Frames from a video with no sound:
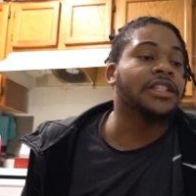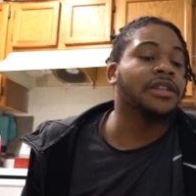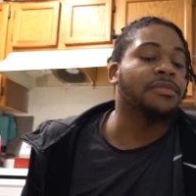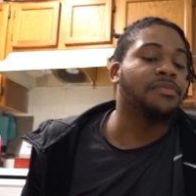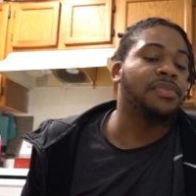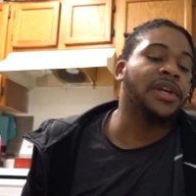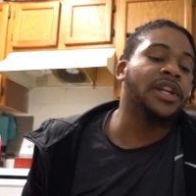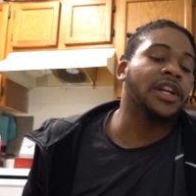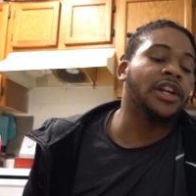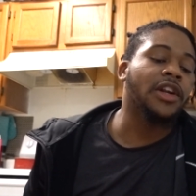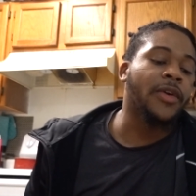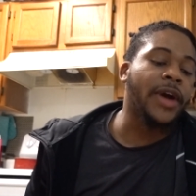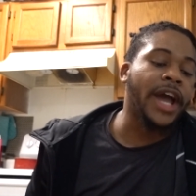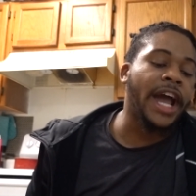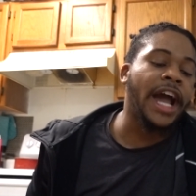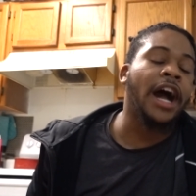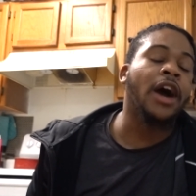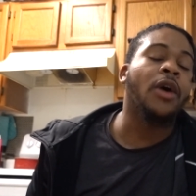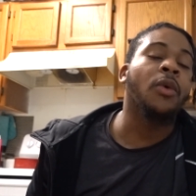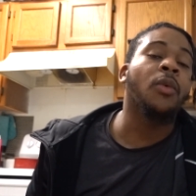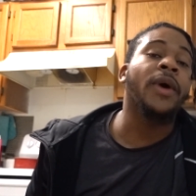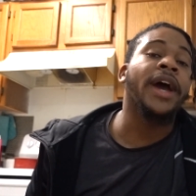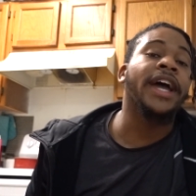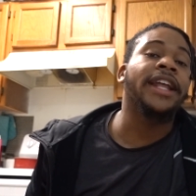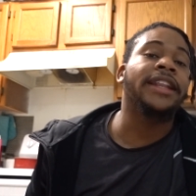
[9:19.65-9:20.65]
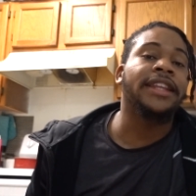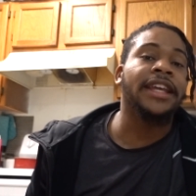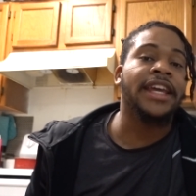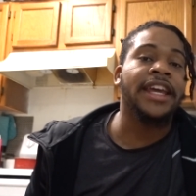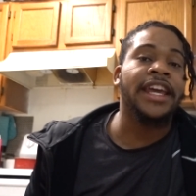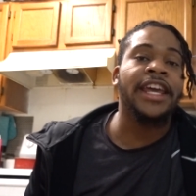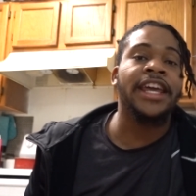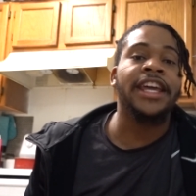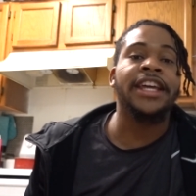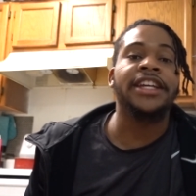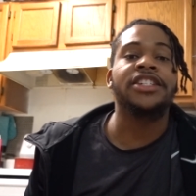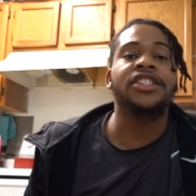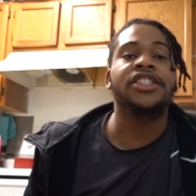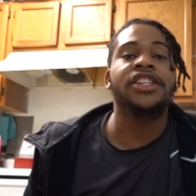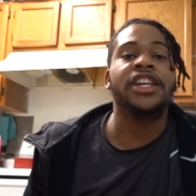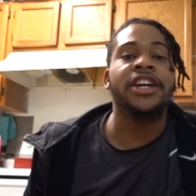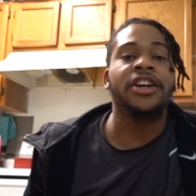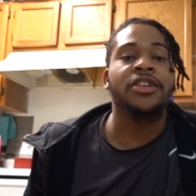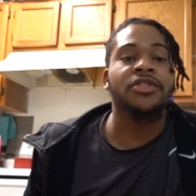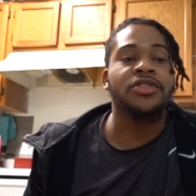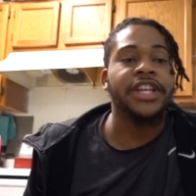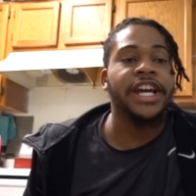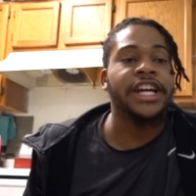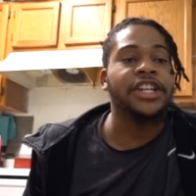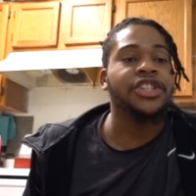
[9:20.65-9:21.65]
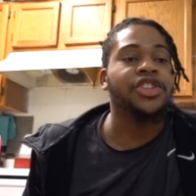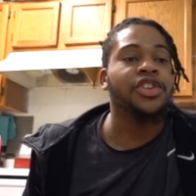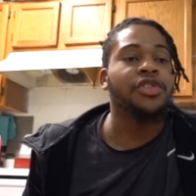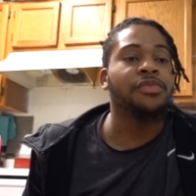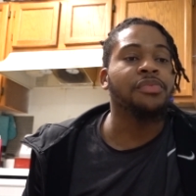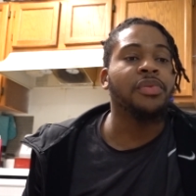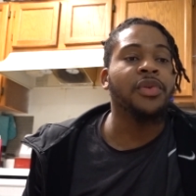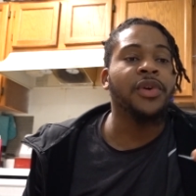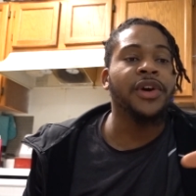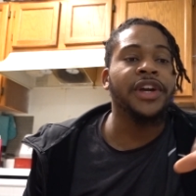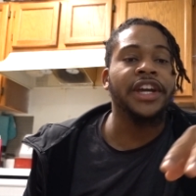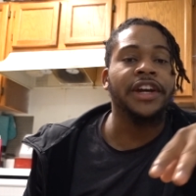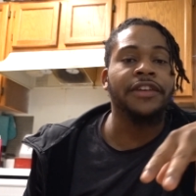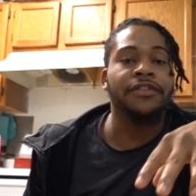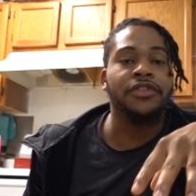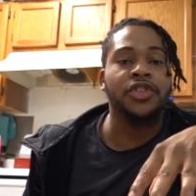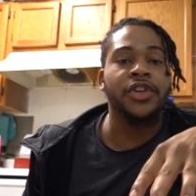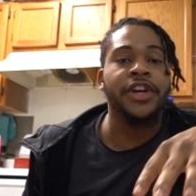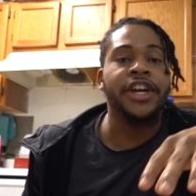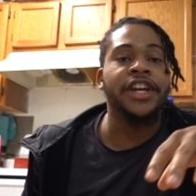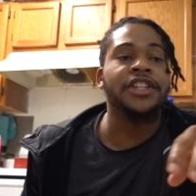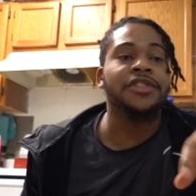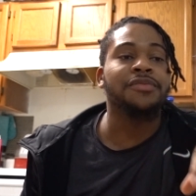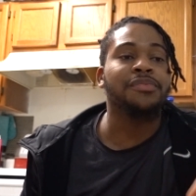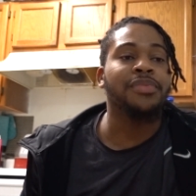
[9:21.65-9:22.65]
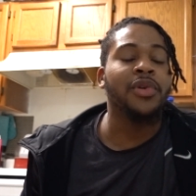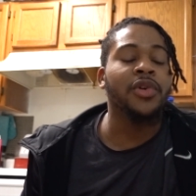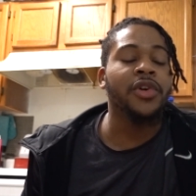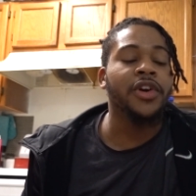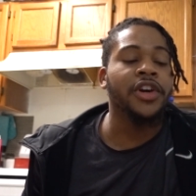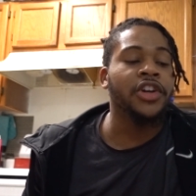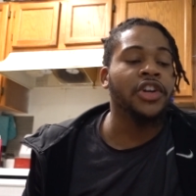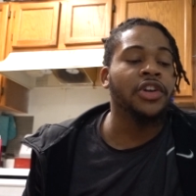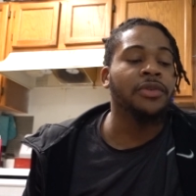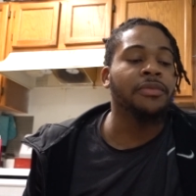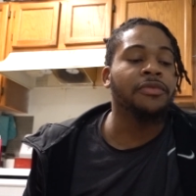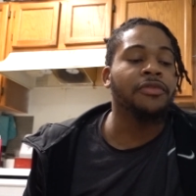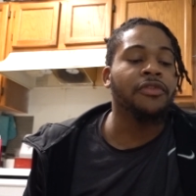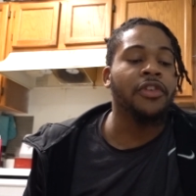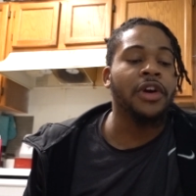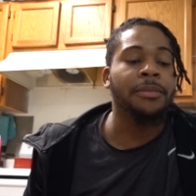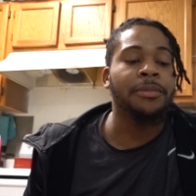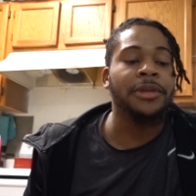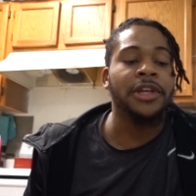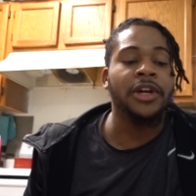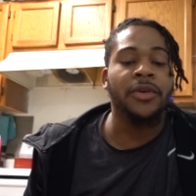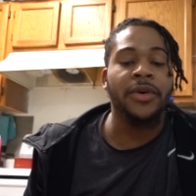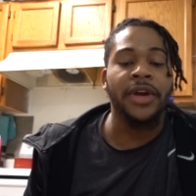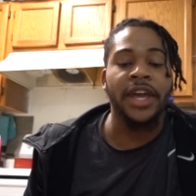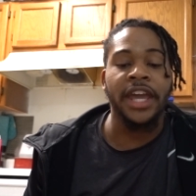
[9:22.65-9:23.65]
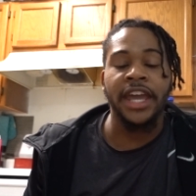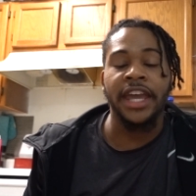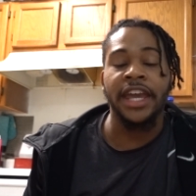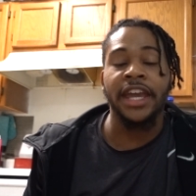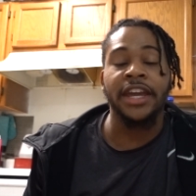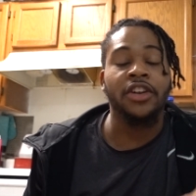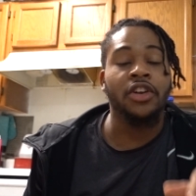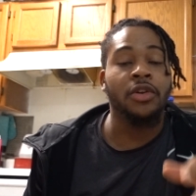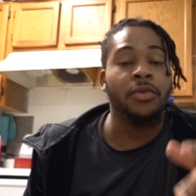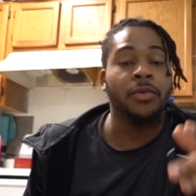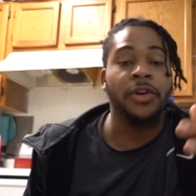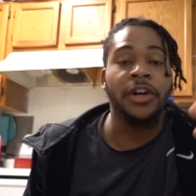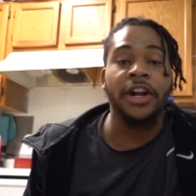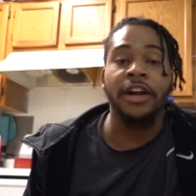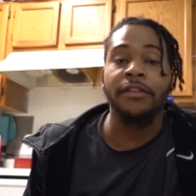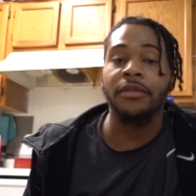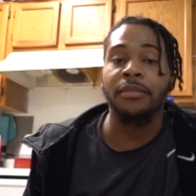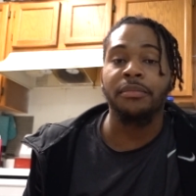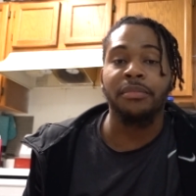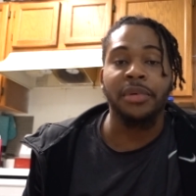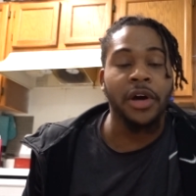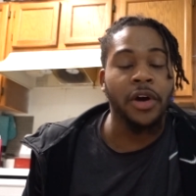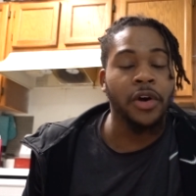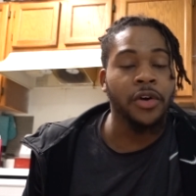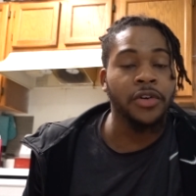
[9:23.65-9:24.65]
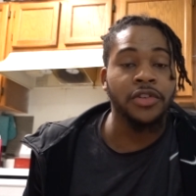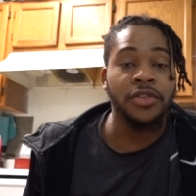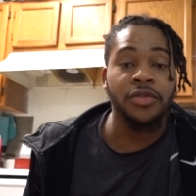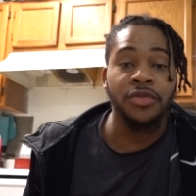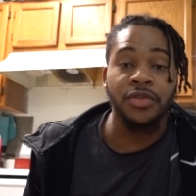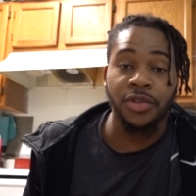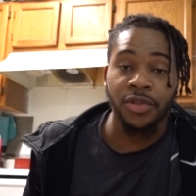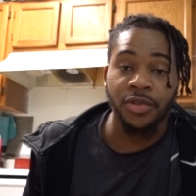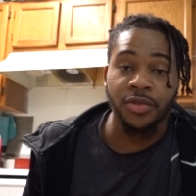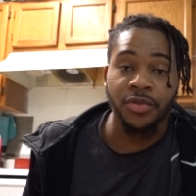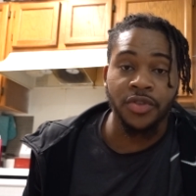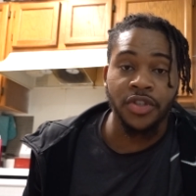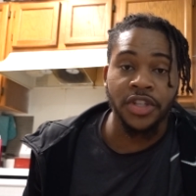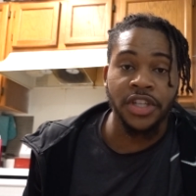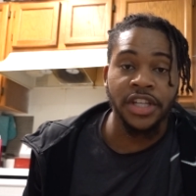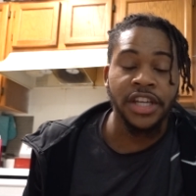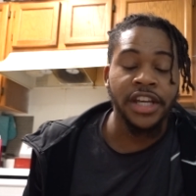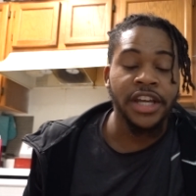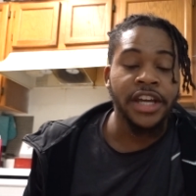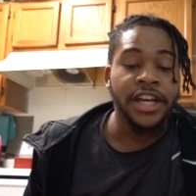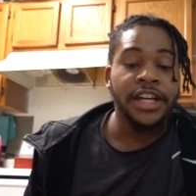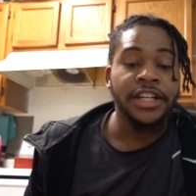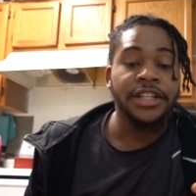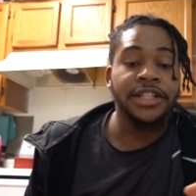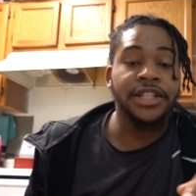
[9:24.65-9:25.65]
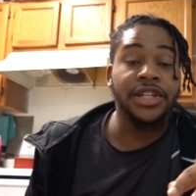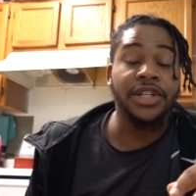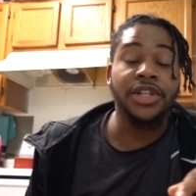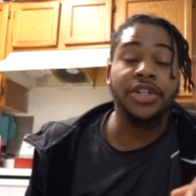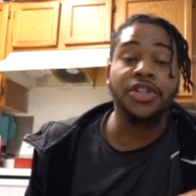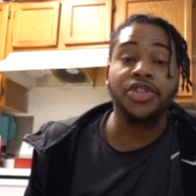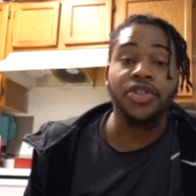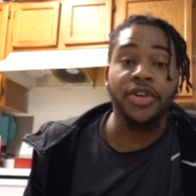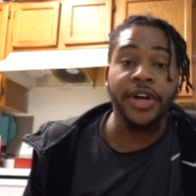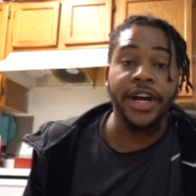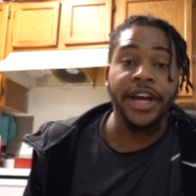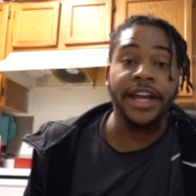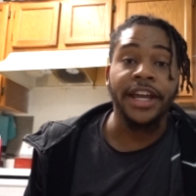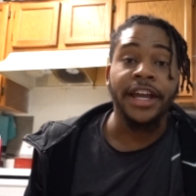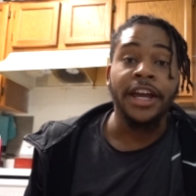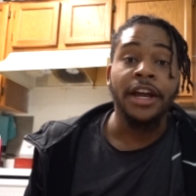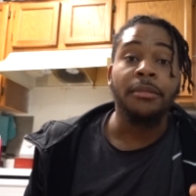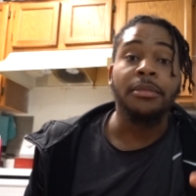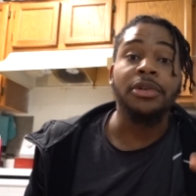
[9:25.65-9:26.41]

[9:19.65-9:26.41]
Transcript: depending on how wet the eggshells at your point of transporting them from your hand or whatever bowl you're using to the tray.